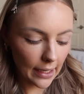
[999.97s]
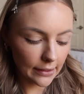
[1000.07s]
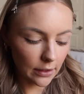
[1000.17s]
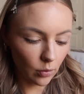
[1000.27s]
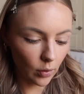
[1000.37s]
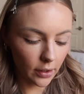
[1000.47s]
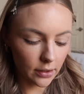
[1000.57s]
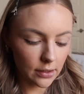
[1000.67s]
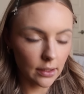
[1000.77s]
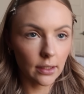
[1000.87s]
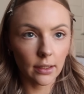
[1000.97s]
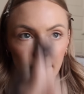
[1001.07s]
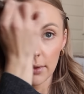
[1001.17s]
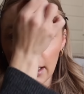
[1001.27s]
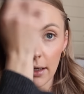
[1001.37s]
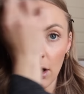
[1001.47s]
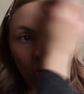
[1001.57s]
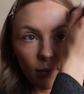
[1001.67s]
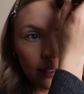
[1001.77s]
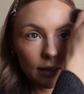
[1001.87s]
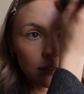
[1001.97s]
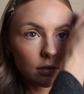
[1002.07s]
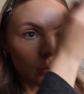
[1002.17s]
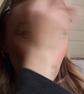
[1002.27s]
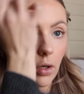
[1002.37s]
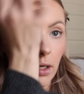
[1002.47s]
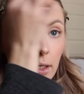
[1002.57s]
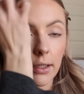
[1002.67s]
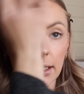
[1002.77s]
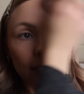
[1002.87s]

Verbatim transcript: I didn't want to get comments or